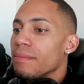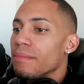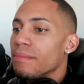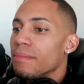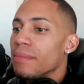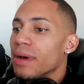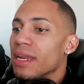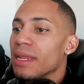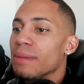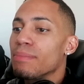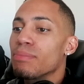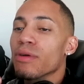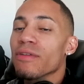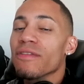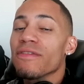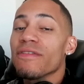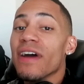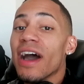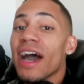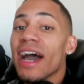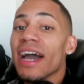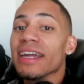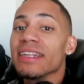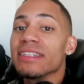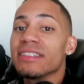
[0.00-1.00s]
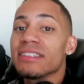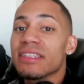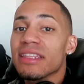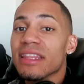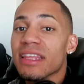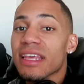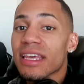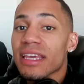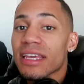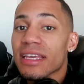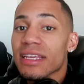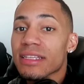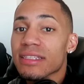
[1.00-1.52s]
Money provides
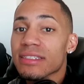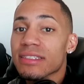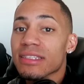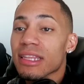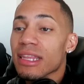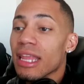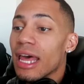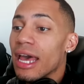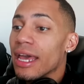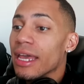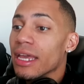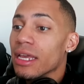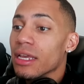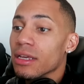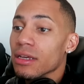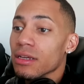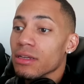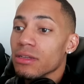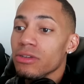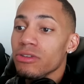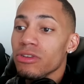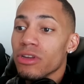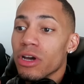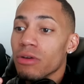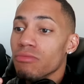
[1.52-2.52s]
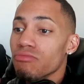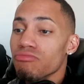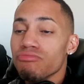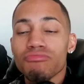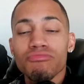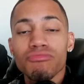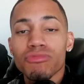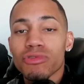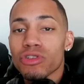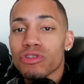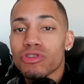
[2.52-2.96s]
things like, you know,